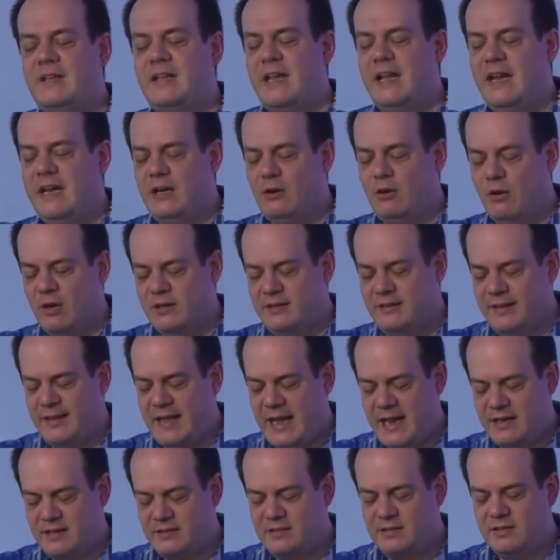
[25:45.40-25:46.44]
And
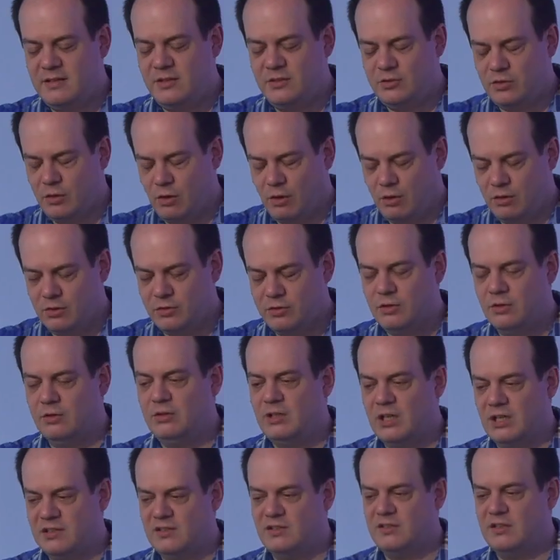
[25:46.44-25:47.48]
that is also
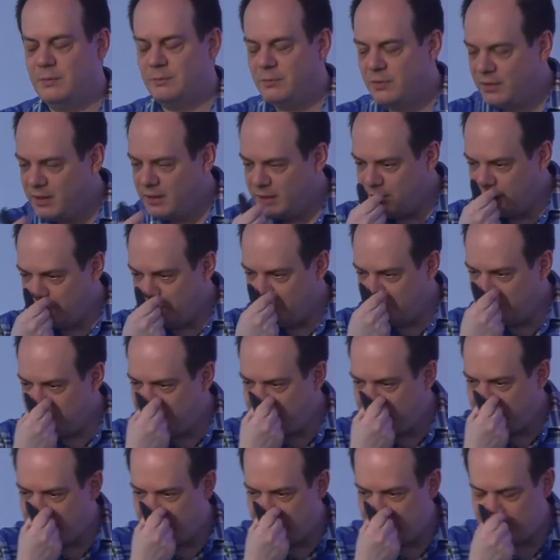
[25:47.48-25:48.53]
not something
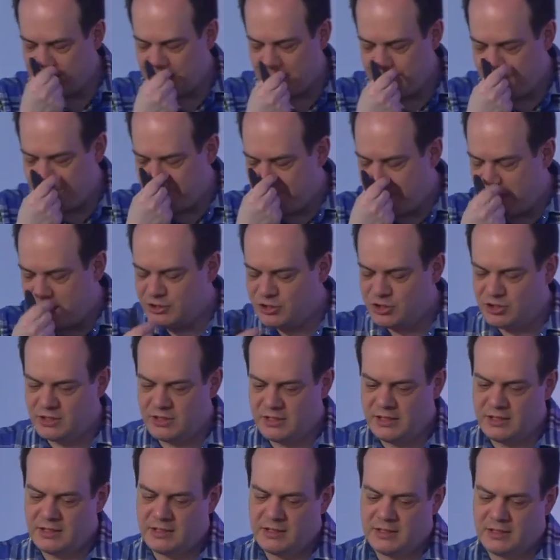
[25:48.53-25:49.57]
new, but I'm
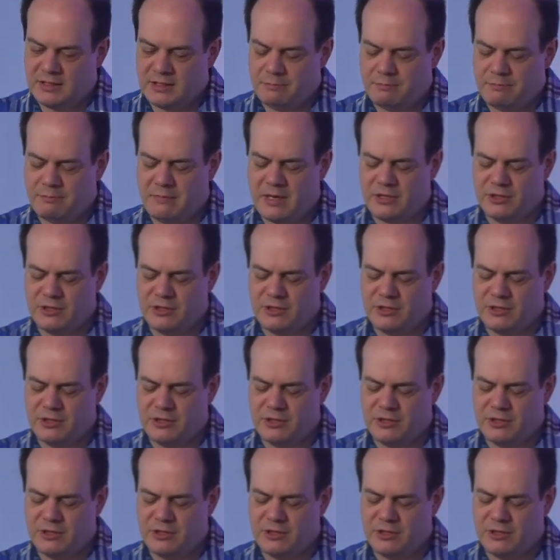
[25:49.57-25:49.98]
mentioning